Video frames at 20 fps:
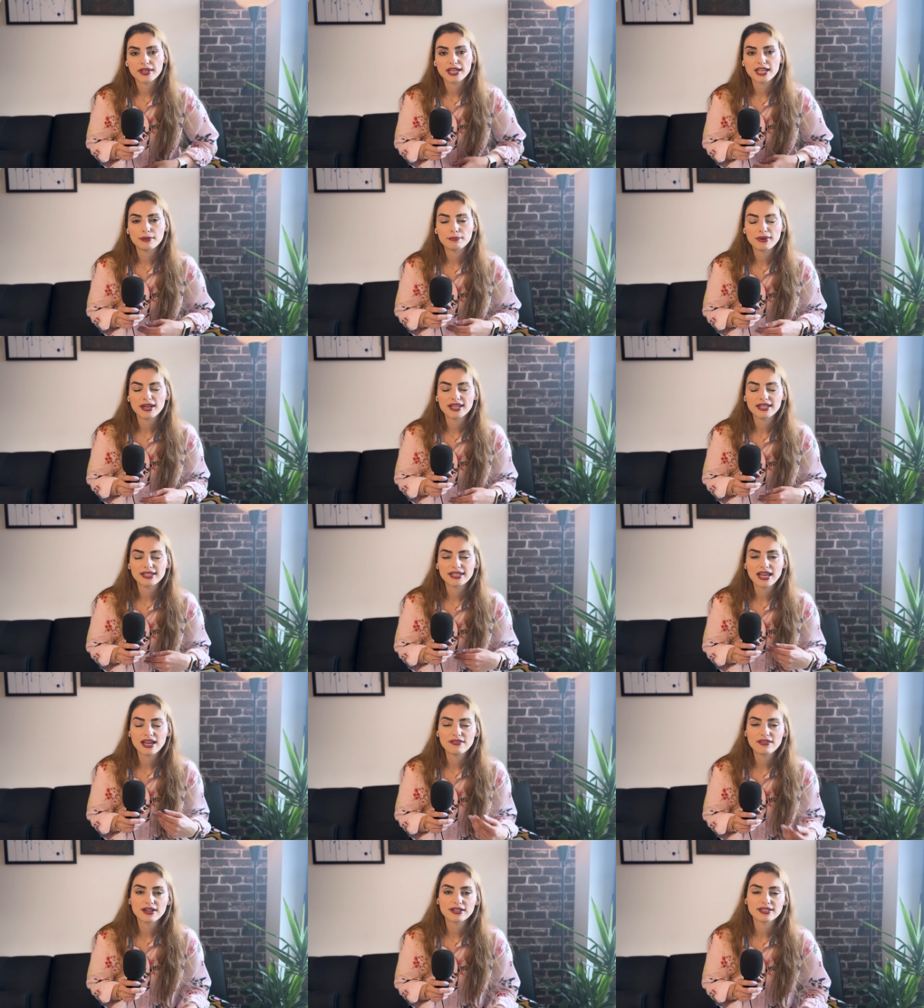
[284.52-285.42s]
He may
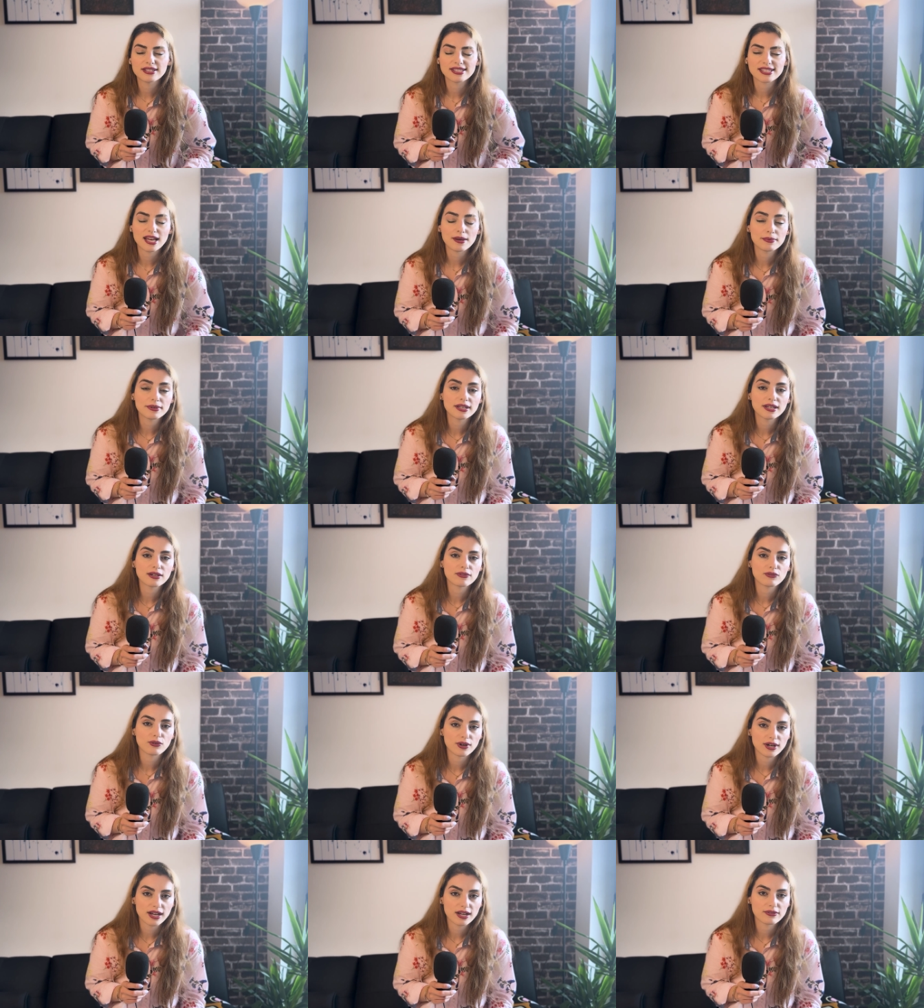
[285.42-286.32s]
never disappear
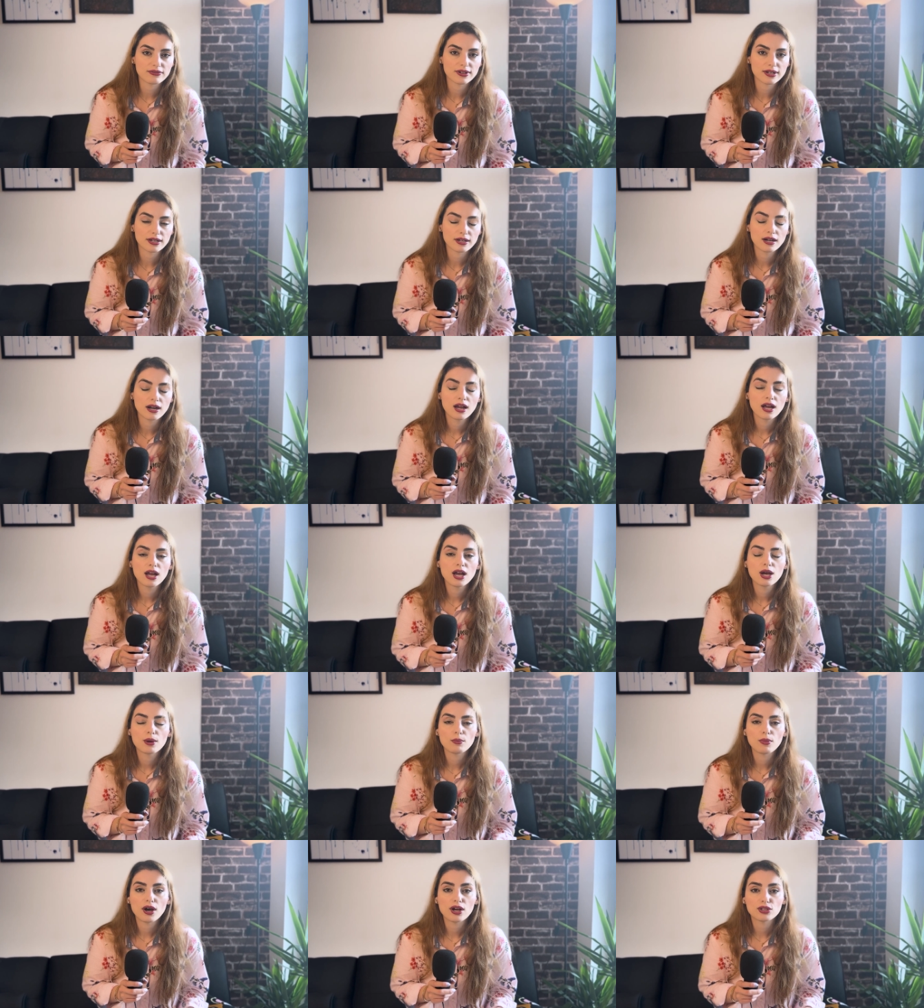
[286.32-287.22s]
forever,
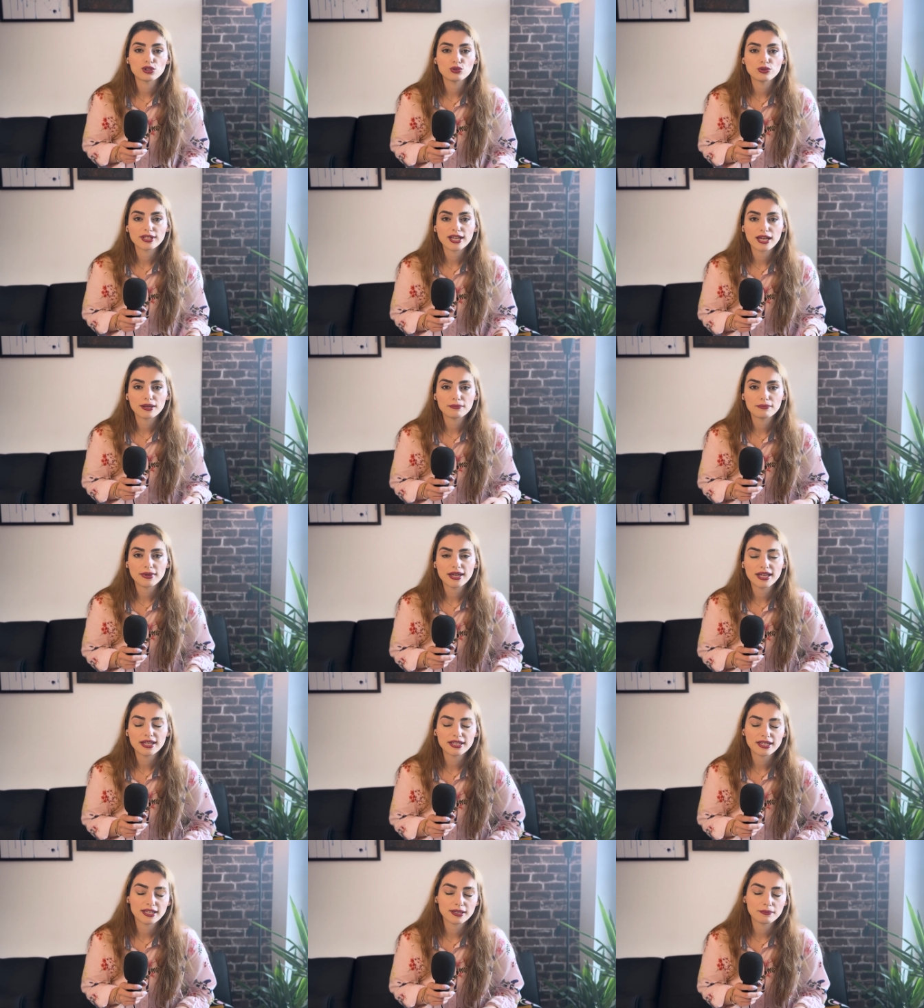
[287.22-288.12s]
but you can
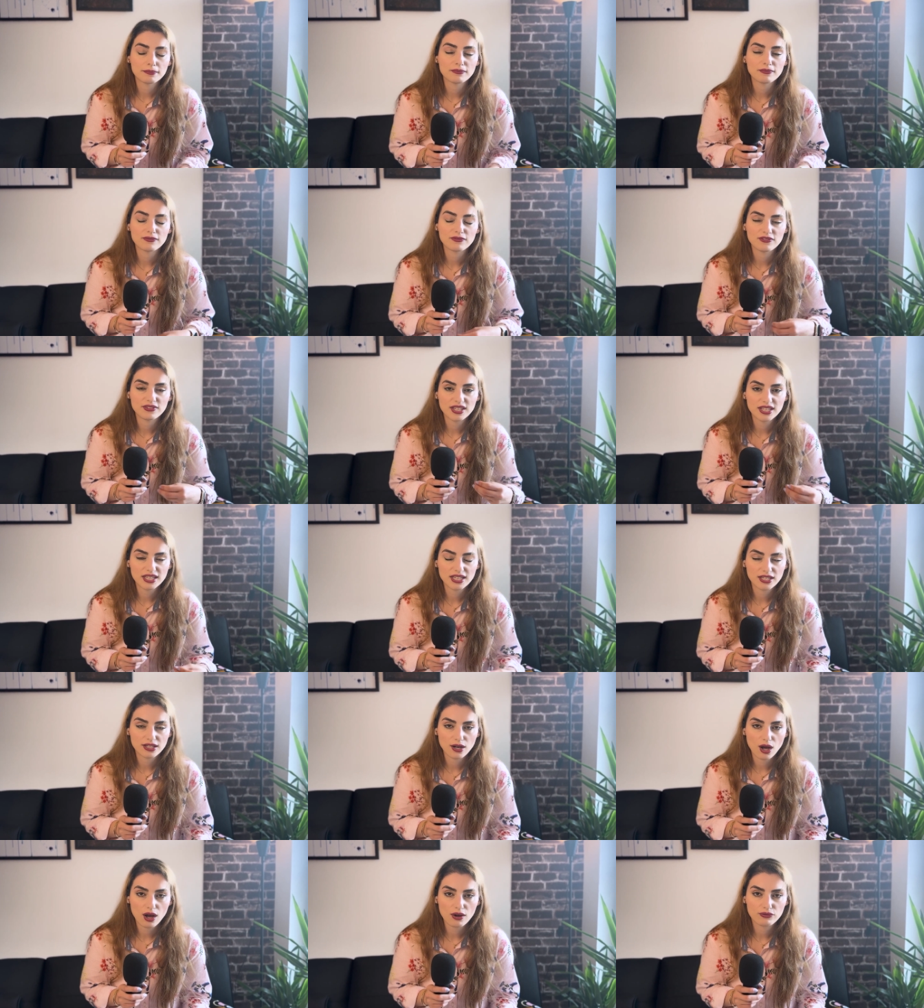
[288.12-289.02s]
make him weak
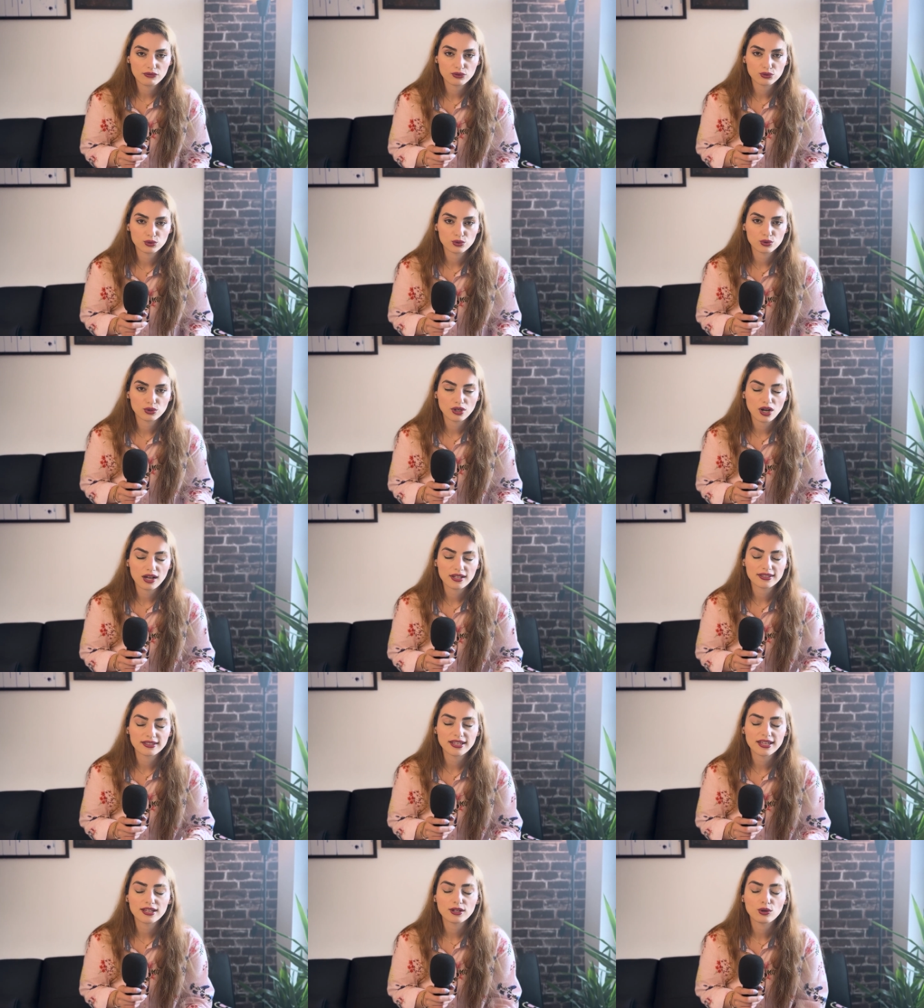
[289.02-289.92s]
enough to
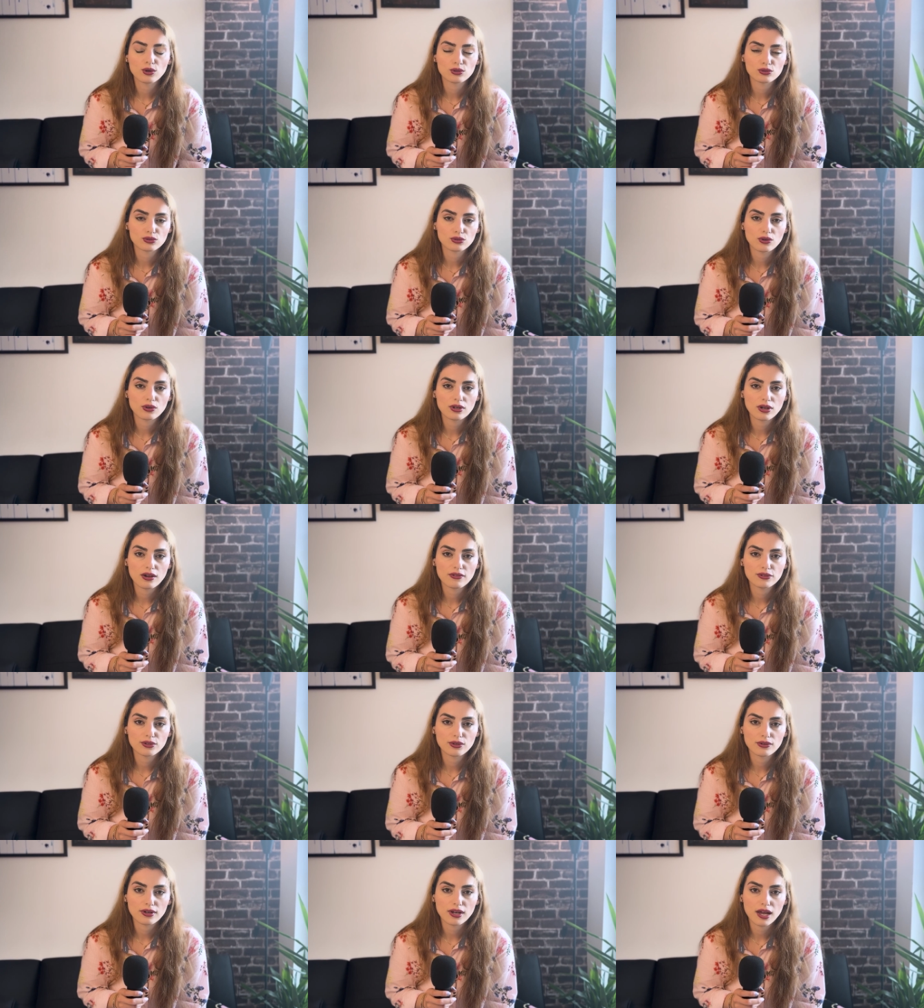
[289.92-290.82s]
not take control of
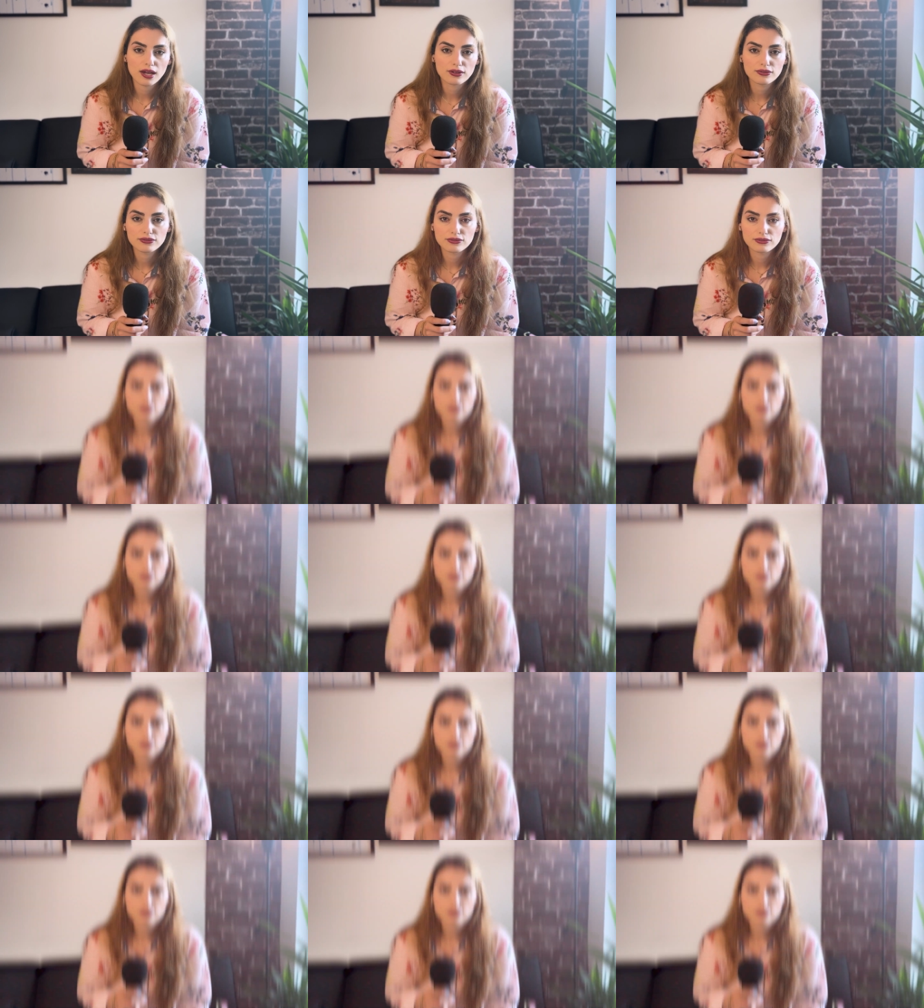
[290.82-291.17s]
your life.